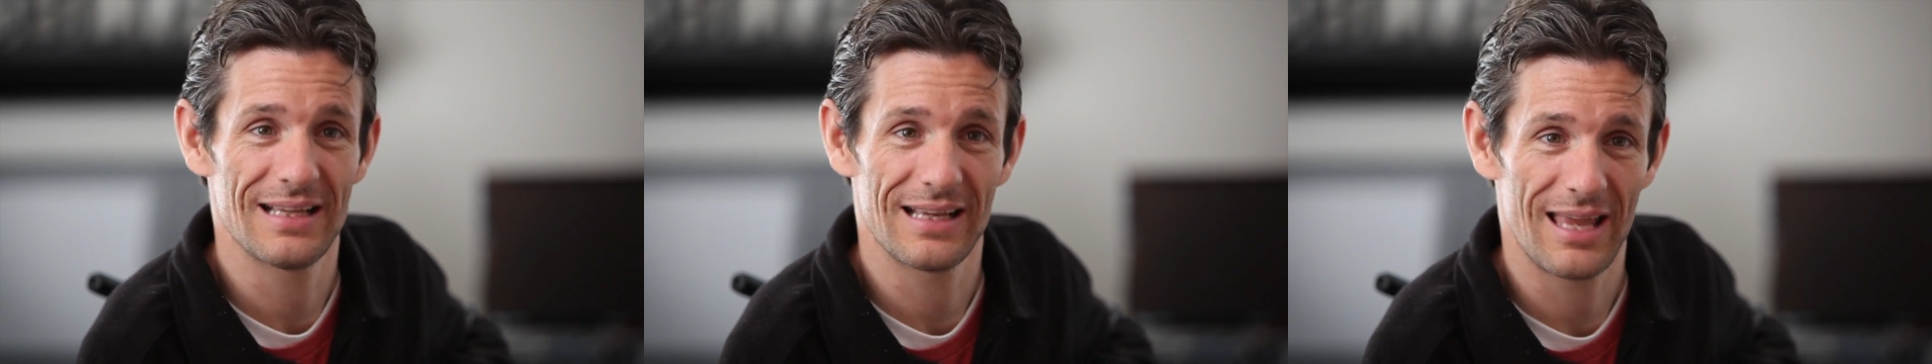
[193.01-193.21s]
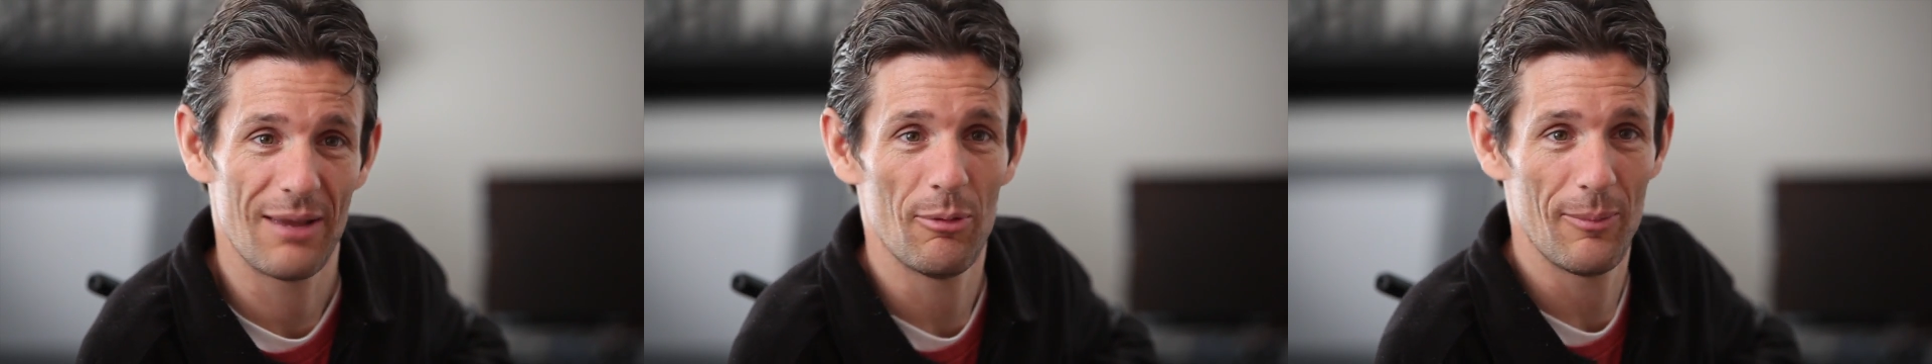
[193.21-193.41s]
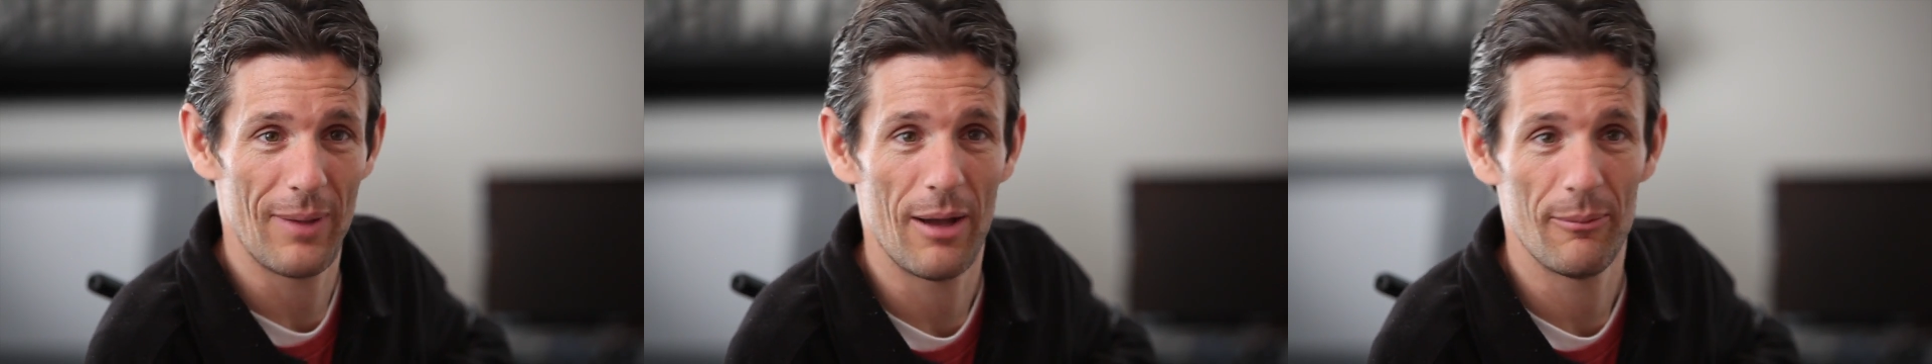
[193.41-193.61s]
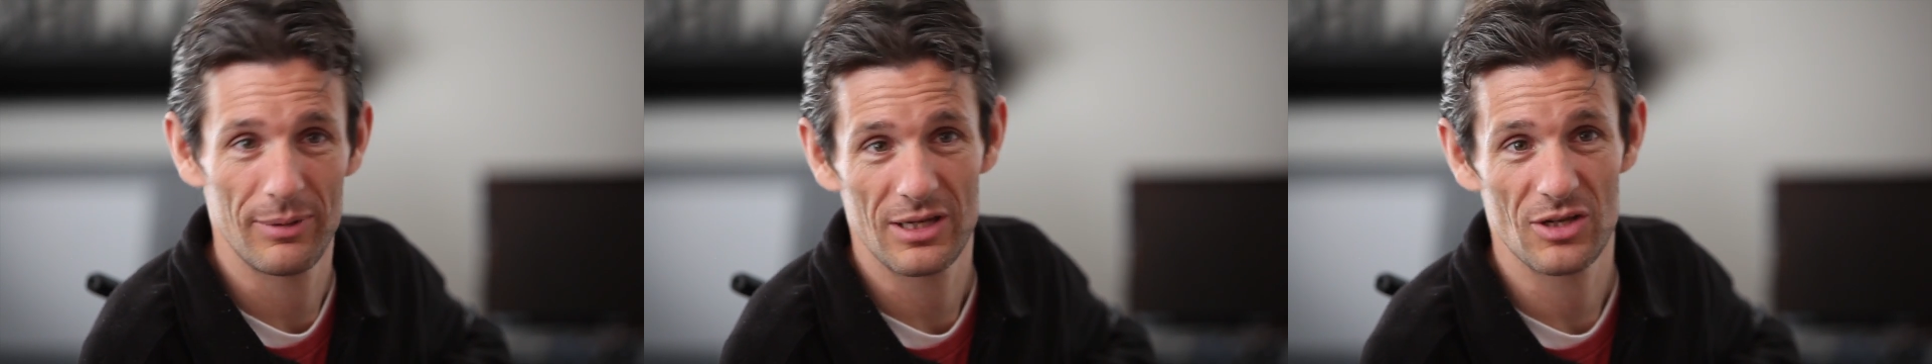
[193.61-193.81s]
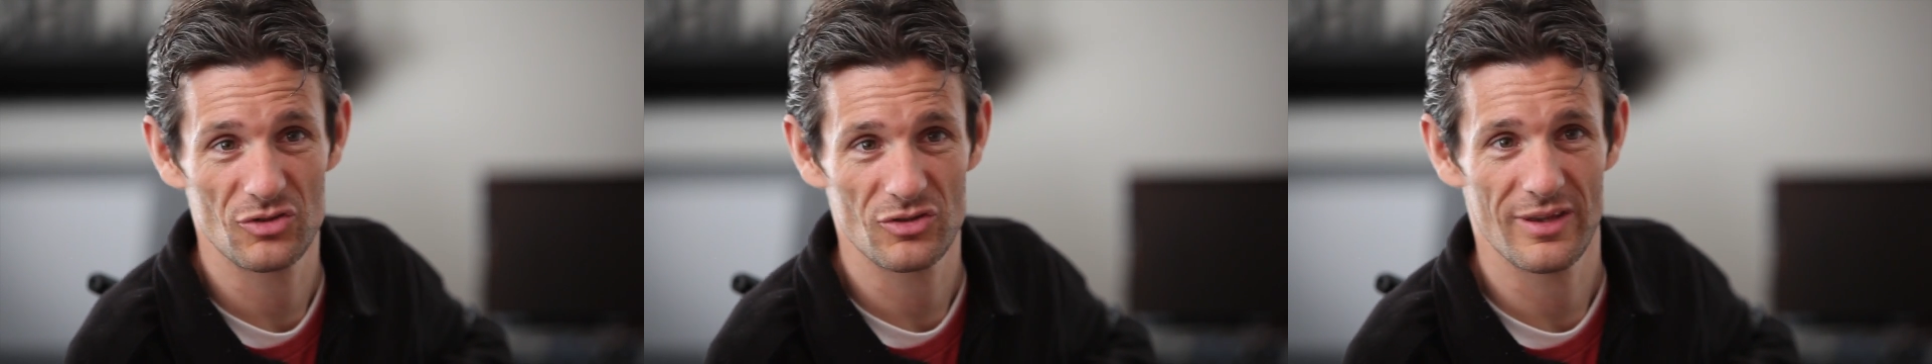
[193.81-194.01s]
that came about
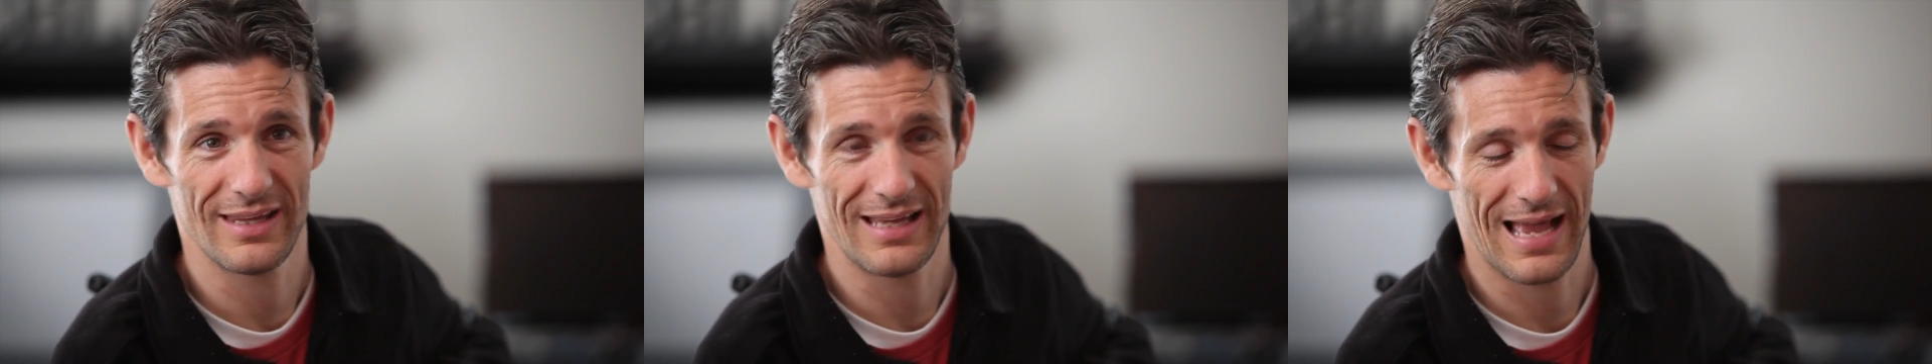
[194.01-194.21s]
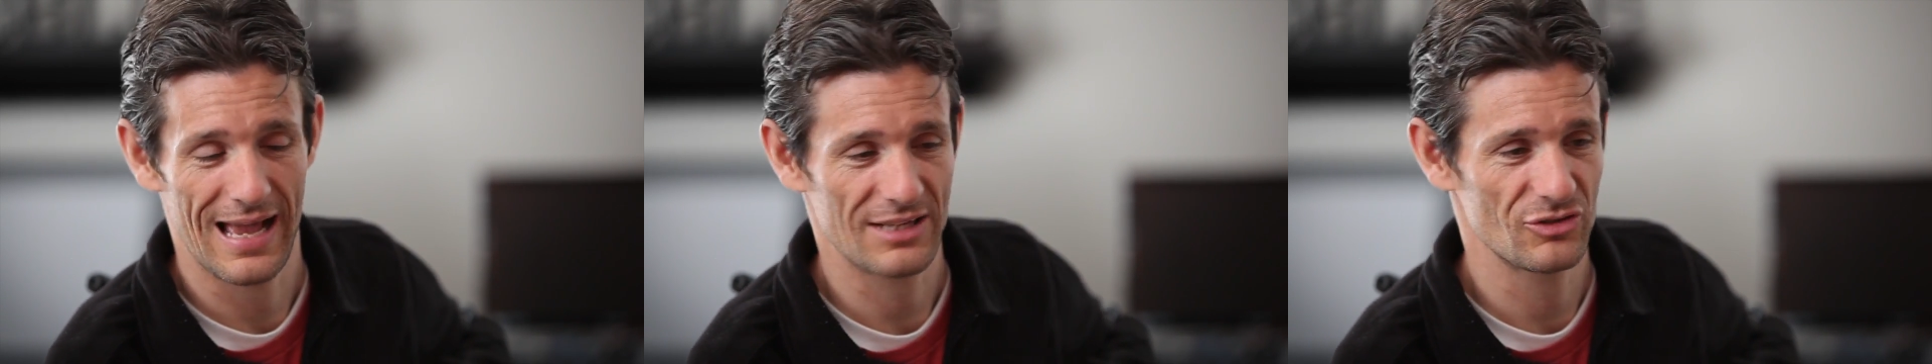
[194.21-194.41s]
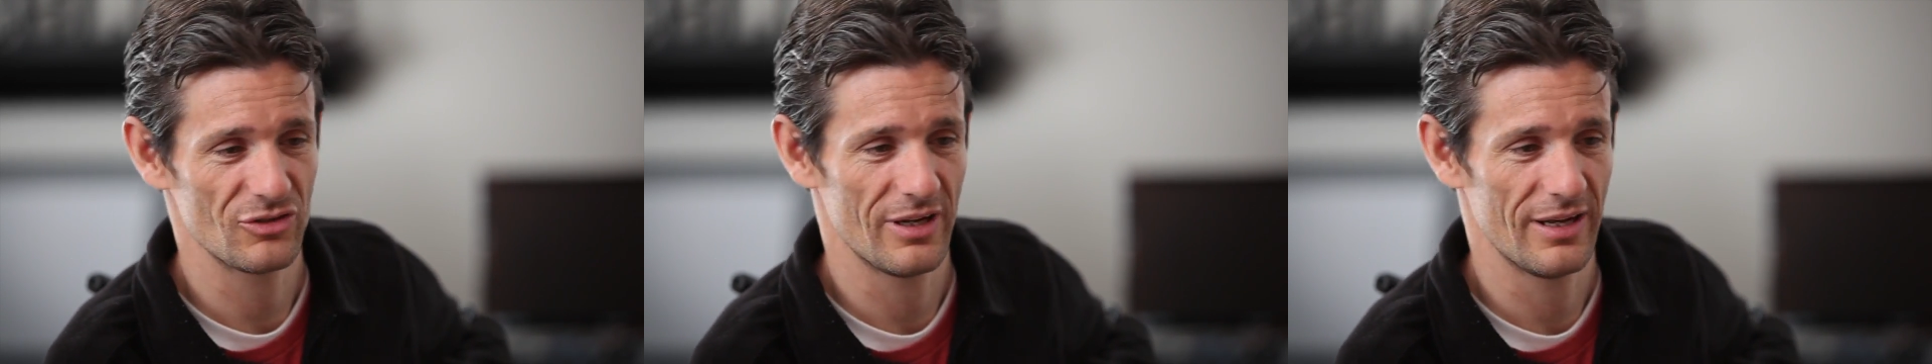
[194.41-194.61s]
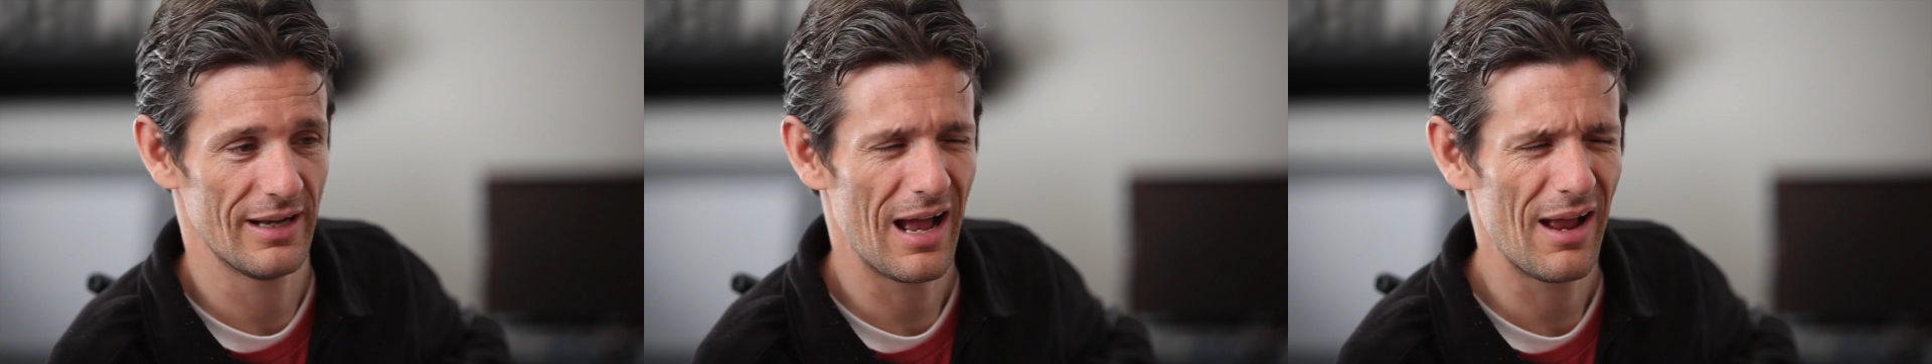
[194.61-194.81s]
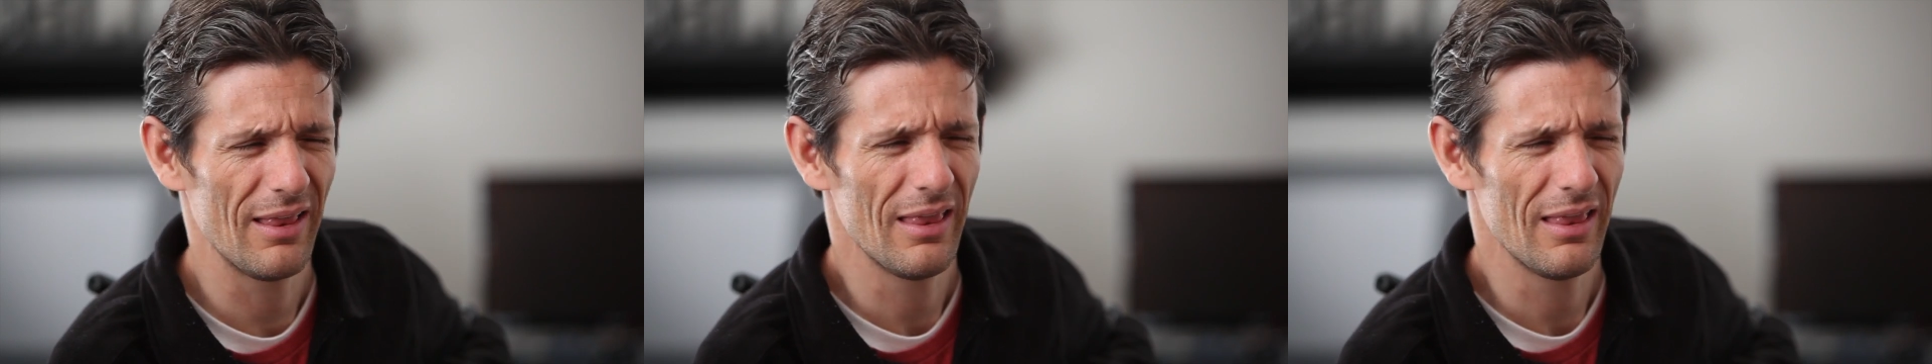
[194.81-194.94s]
because of the accident.